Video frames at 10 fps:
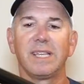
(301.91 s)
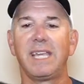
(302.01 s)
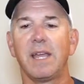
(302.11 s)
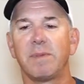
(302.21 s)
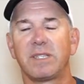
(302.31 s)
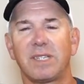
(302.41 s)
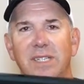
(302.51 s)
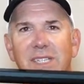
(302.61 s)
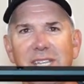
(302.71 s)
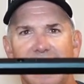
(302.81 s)
the Gamma
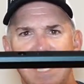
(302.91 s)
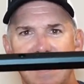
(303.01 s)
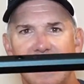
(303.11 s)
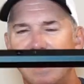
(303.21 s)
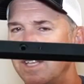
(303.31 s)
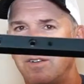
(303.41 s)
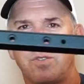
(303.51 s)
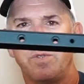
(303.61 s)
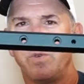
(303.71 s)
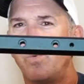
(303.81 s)
68,
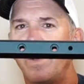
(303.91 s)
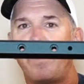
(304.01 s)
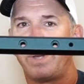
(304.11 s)
there's only one